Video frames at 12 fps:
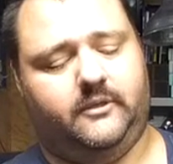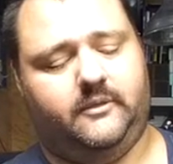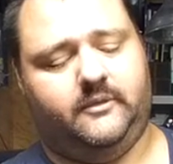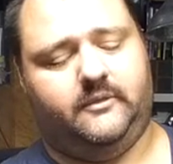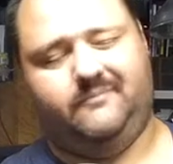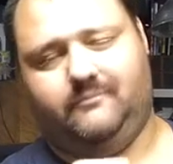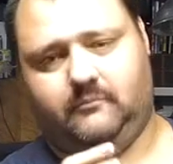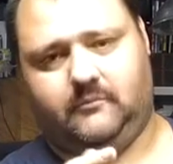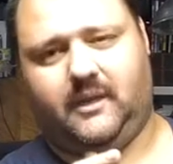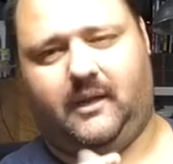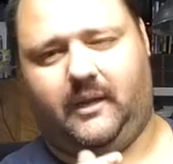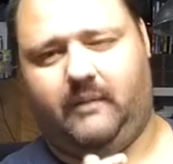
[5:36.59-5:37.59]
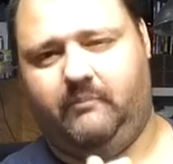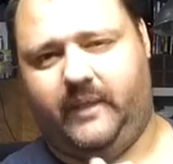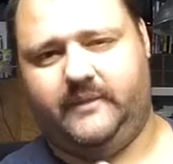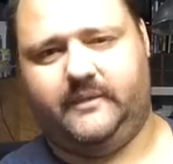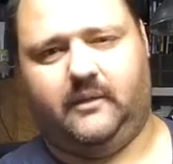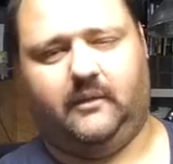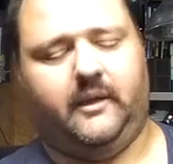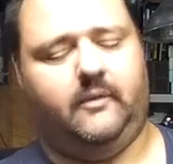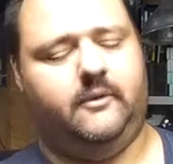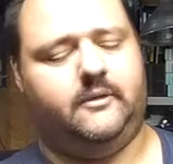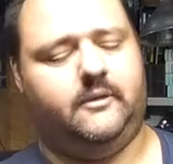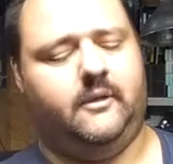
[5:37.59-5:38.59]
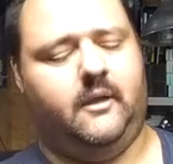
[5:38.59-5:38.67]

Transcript: is kind of like a basic language.